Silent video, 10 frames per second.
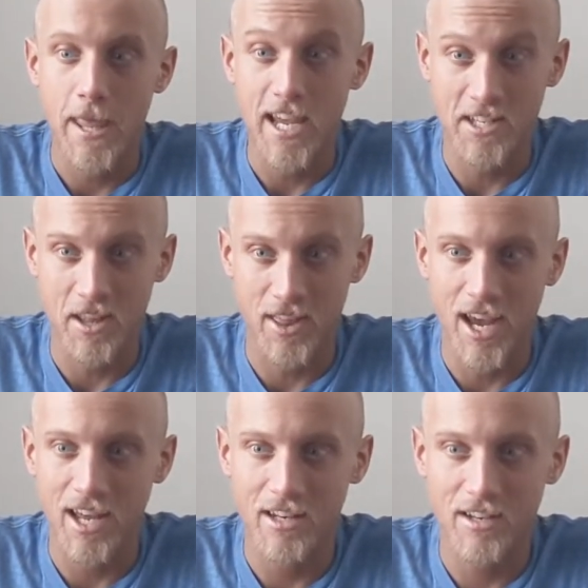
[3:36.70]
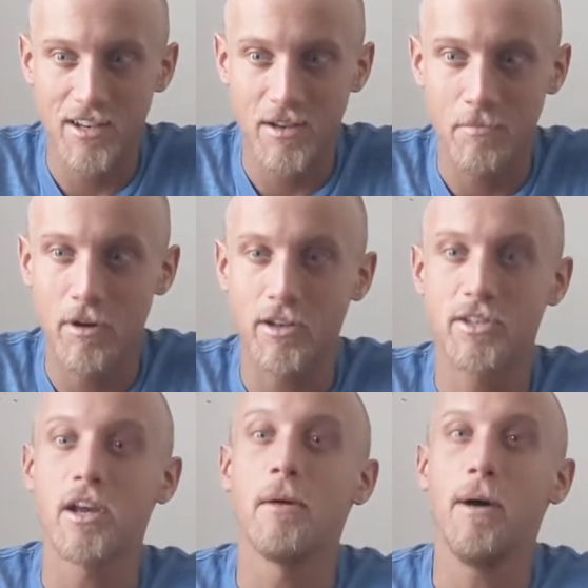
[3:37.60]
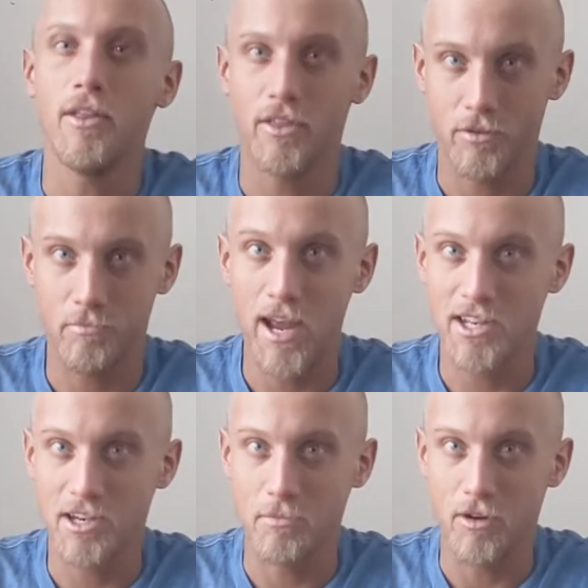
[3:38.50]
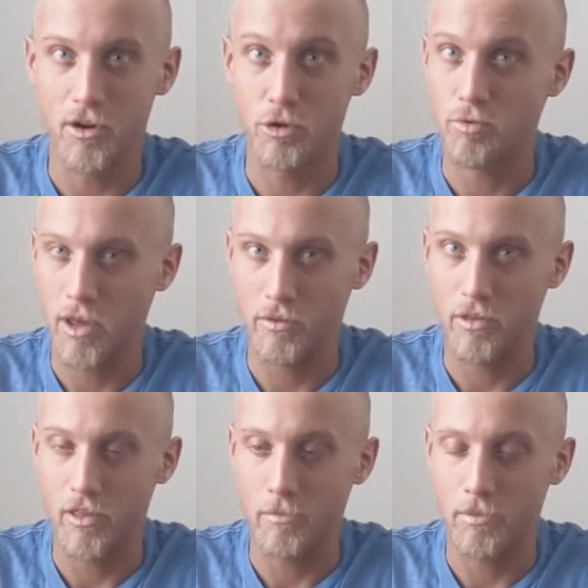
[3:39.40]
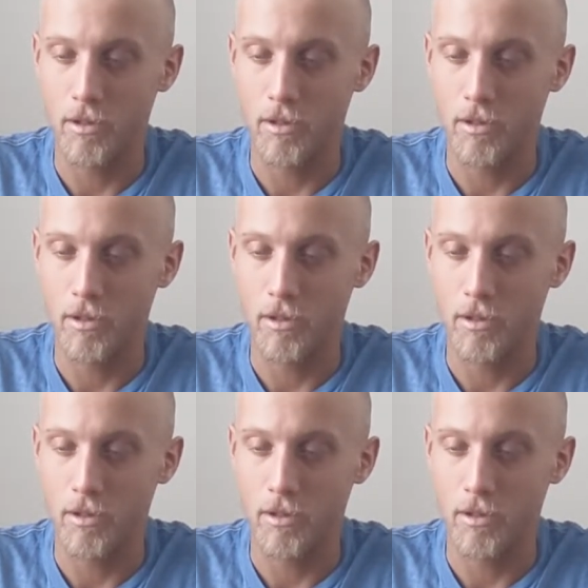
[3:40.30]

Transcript: it's that, but it's about the basketball coach rather than